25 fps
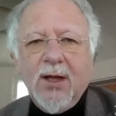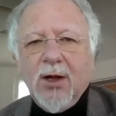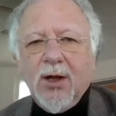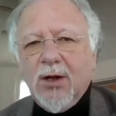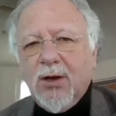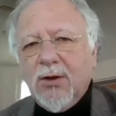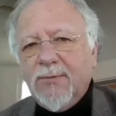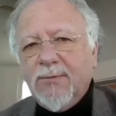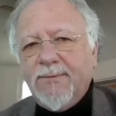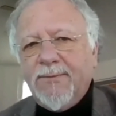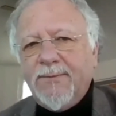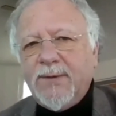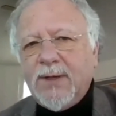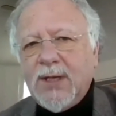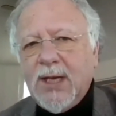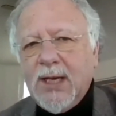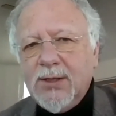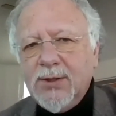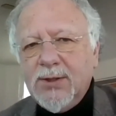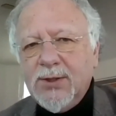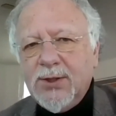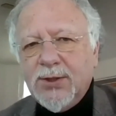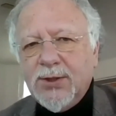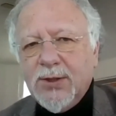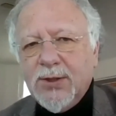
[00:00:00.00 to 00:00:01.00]
of
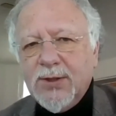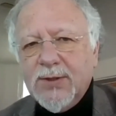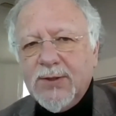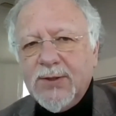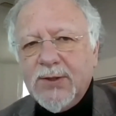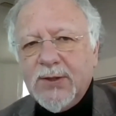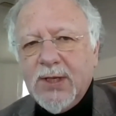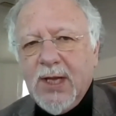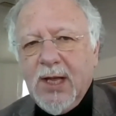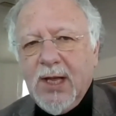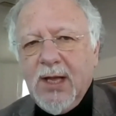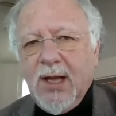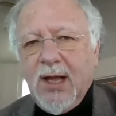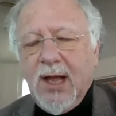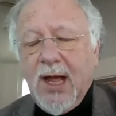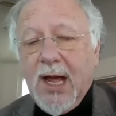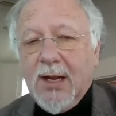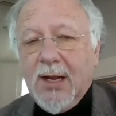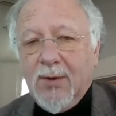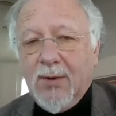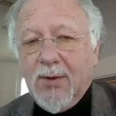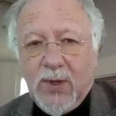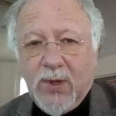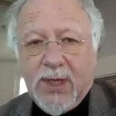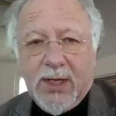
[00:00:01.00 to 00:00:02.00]
tensions,
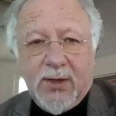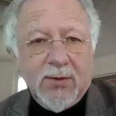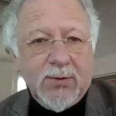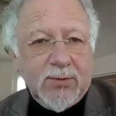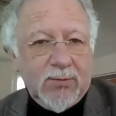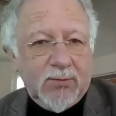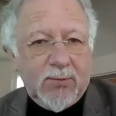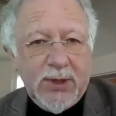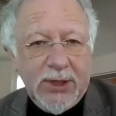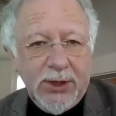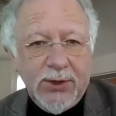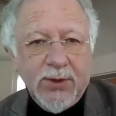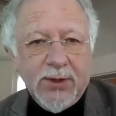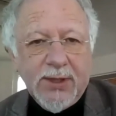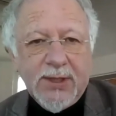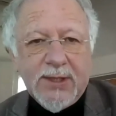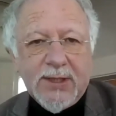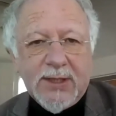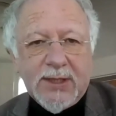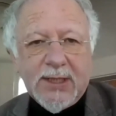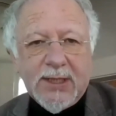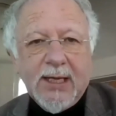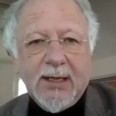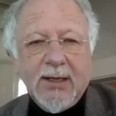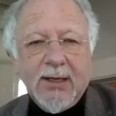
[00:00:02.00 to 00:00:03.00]
and we should
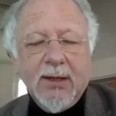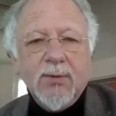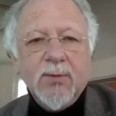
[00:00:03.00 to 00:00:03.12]
say,